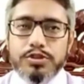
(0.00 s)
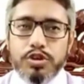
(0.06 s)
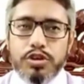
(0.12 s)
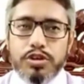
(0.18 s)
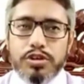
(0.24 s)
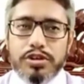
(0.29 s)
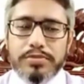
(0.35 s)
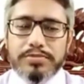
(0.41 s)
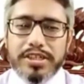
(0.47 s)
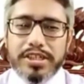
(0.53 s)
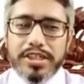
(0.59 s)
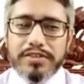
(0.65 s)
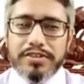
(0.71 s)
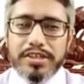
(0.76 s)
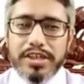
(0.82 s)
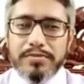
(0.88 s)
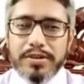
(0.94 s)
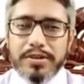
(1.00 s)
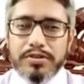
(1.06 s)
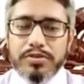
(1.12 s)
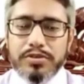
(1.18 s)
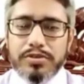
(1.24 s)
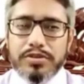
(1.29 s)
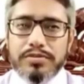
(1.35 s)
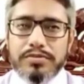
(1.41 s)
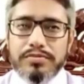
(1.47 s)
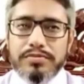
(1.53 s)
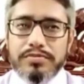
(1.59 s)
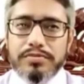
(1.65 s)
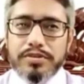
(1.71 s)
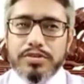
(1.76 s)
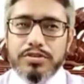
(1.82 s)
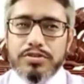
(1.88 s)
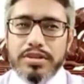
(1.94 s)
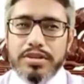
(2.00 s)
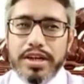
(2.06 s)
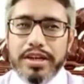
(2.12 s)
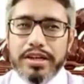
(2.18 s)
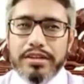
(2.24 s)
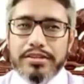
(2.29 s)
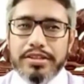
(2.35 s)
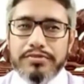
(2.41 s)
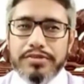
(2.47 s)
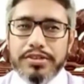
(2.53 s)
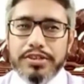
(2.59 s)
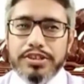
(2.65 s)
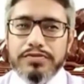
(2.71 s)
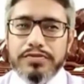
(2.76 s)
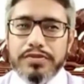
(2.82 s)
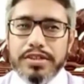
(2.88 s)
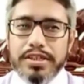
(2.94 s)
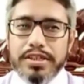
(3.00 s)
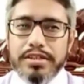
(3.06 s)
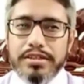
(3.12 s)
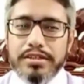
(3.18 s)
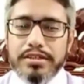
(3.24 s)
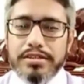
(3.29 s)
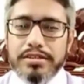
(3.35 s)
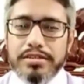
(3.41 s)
Your objective statement could go like the first one and